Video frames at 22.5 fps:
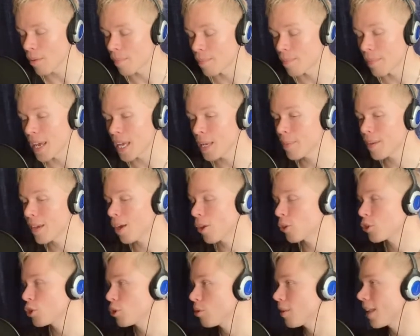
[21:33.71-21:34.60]
maybe I'll
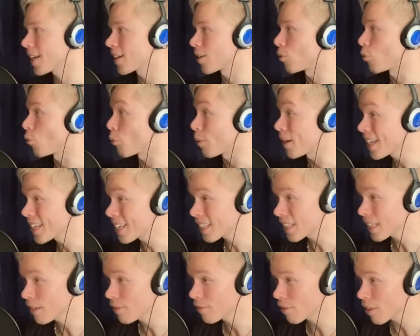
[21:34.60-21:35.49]
do like a
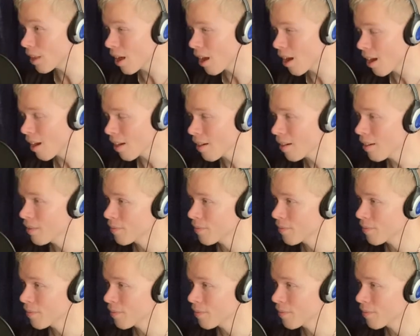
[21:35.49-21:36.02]
weekly vlog,